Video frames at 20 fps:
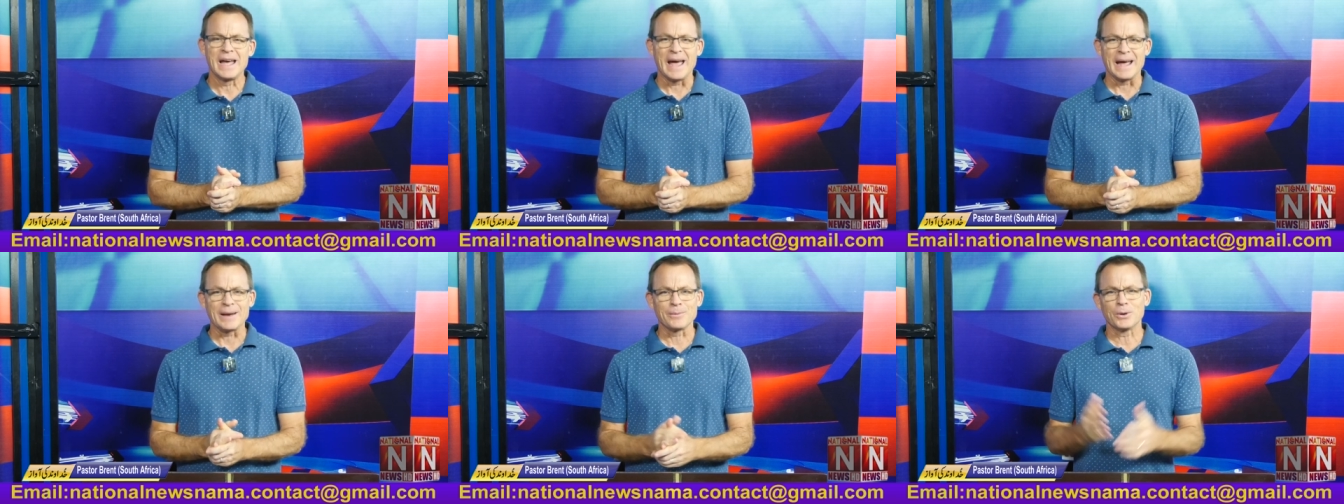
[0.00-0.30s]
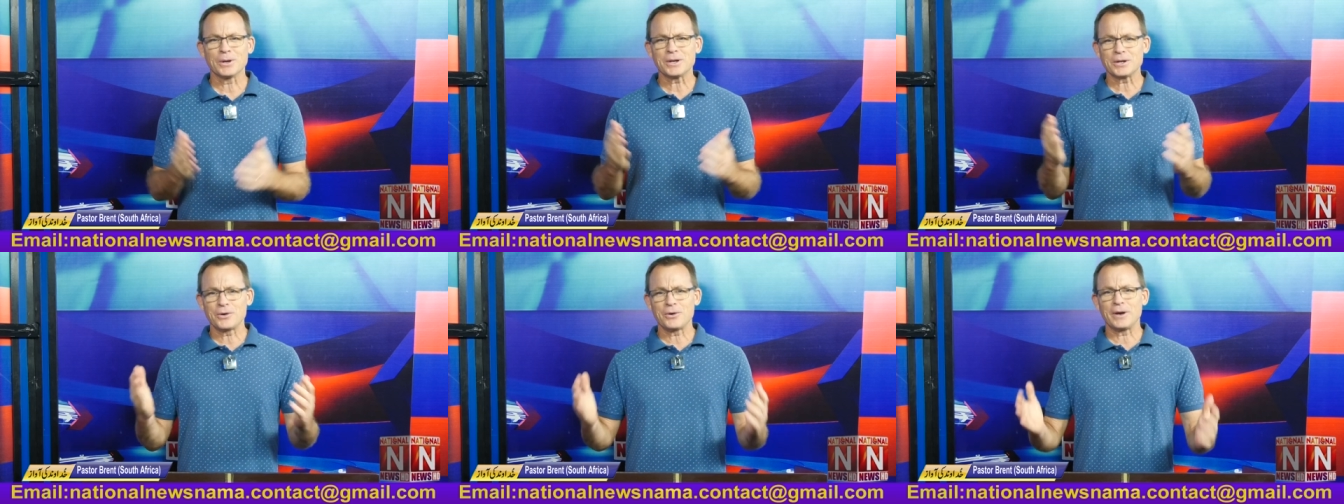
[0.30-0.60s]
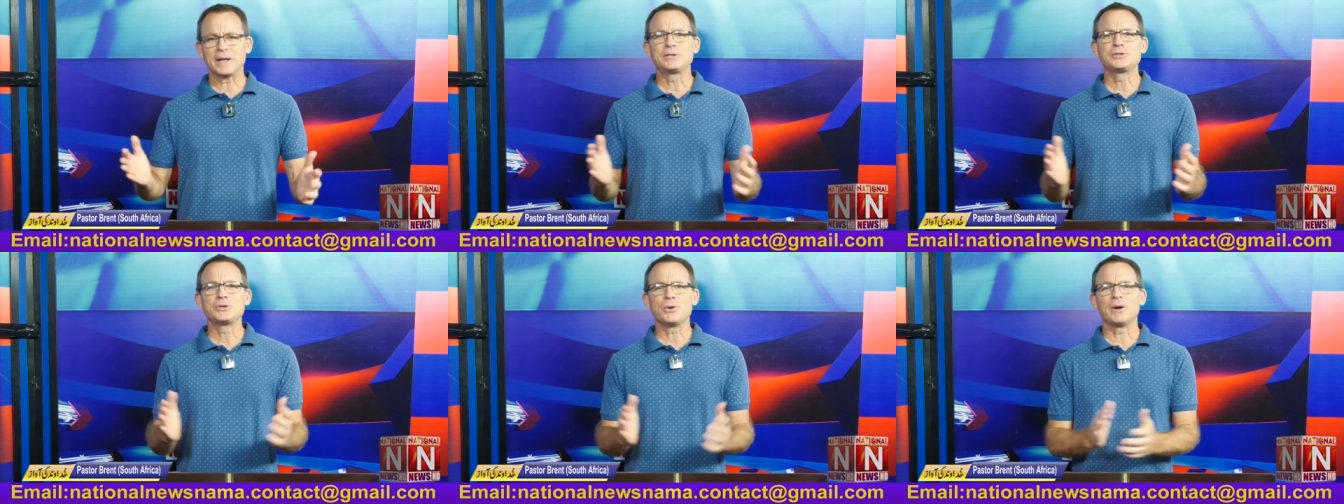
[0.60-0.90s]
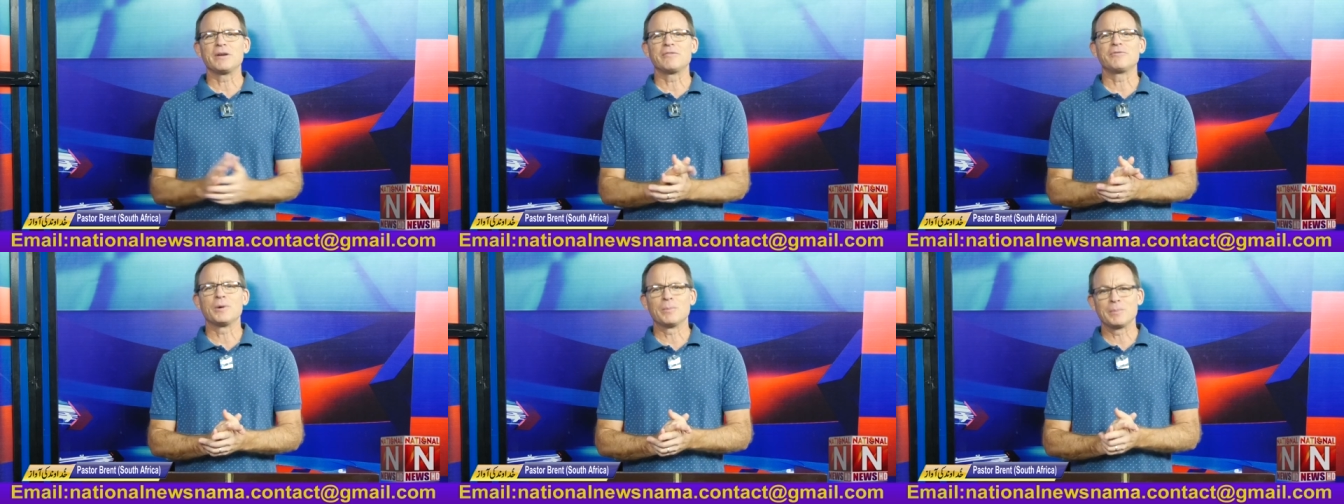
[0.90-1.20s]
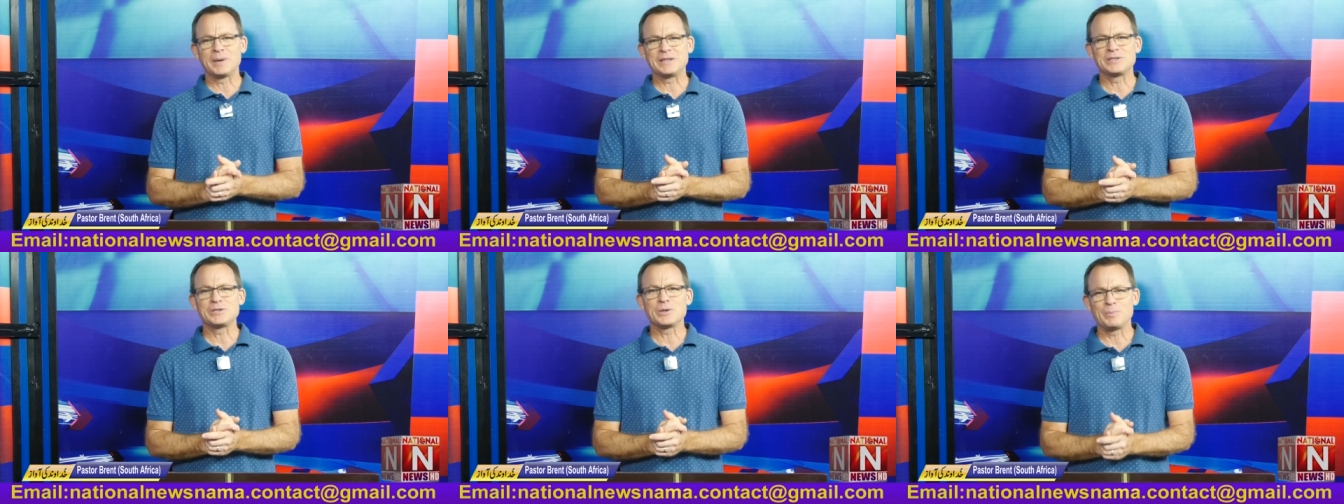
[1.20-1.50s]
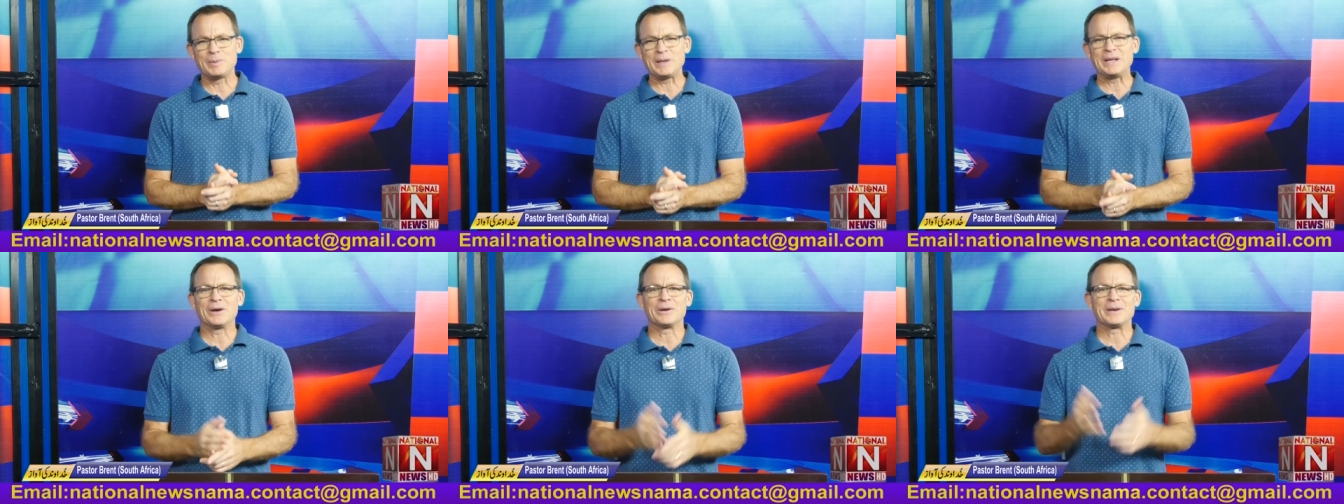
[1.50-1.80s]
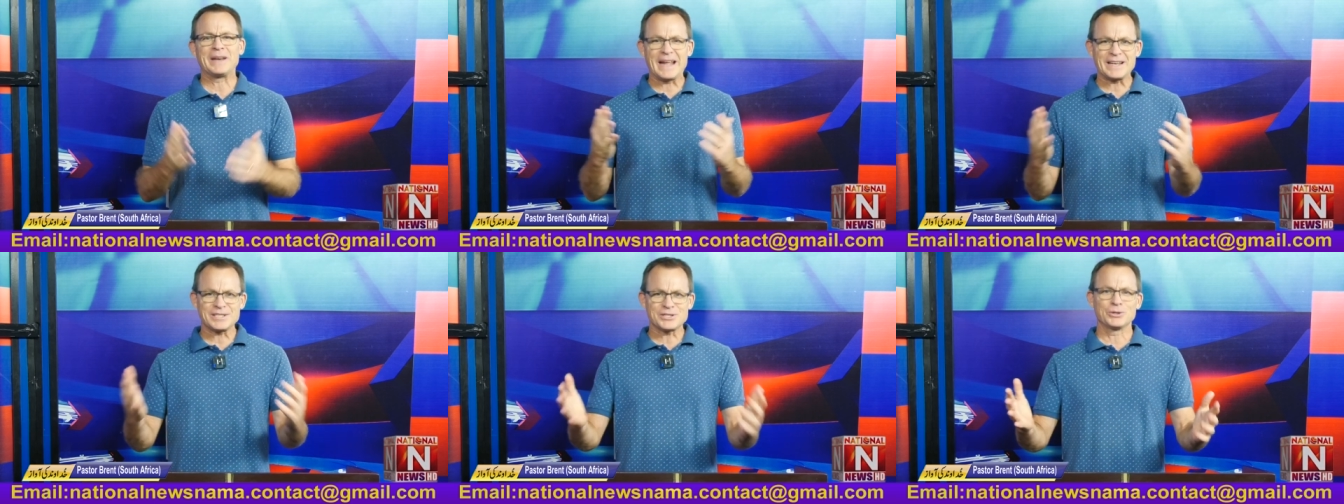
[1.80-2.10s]
And what a great joy for me to be
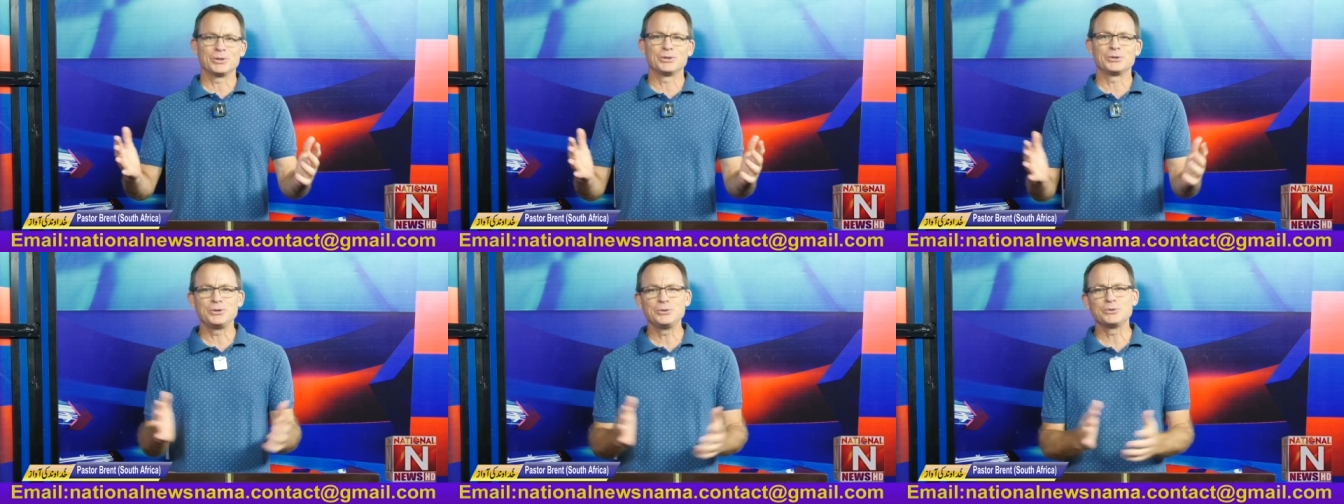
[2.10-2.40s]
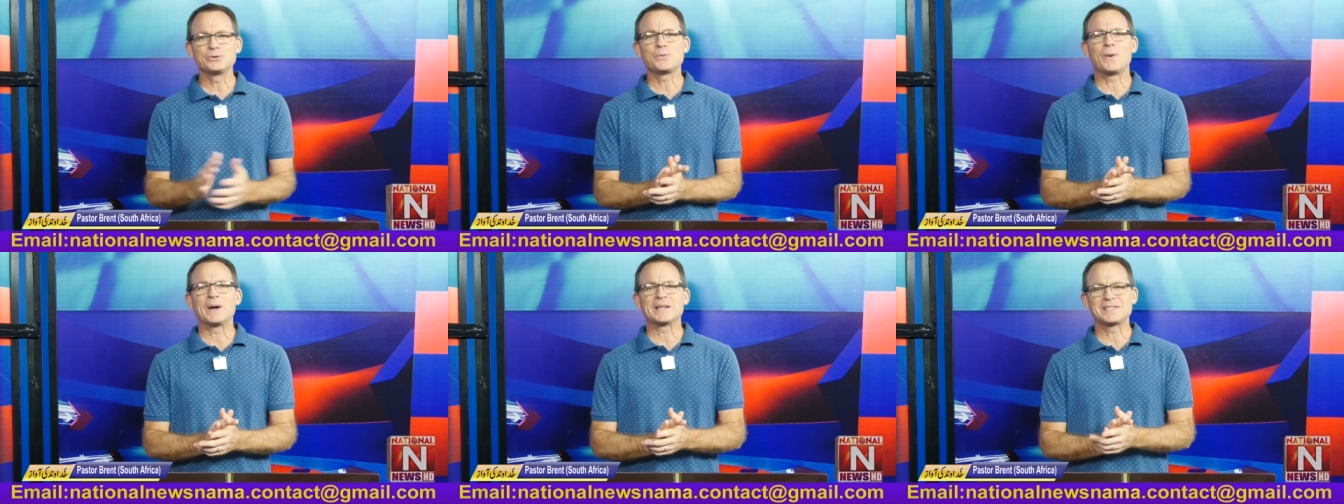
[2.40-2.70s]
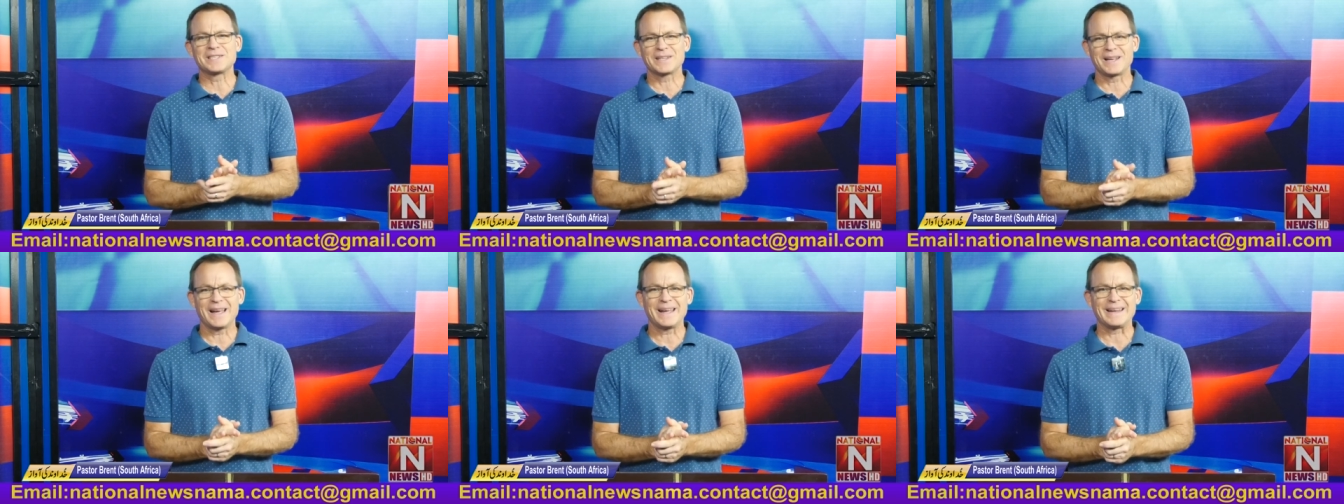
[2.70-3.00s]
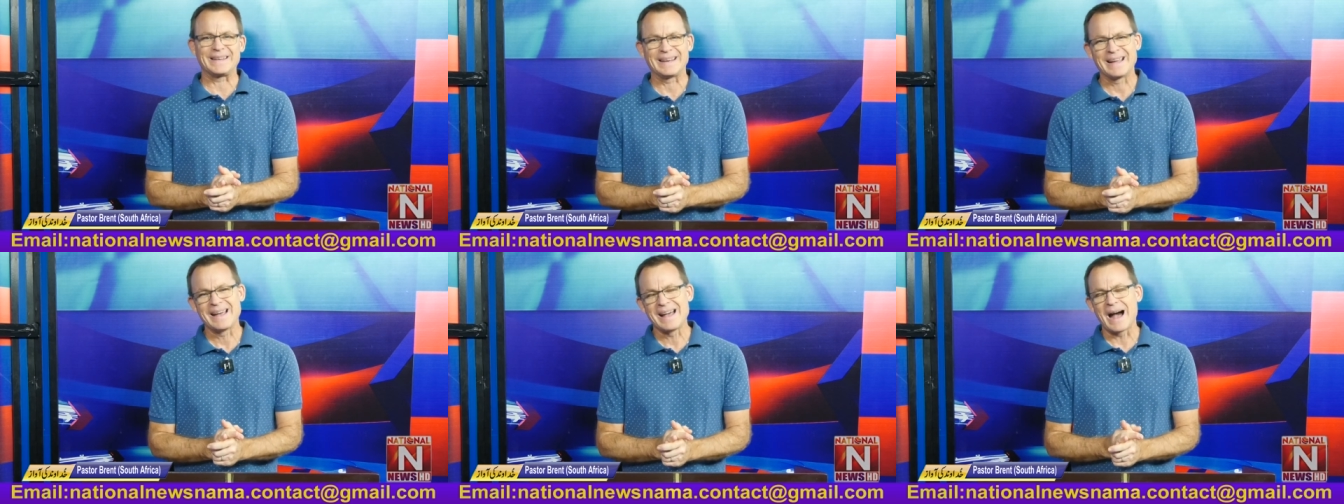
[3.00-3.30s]
on national news once again.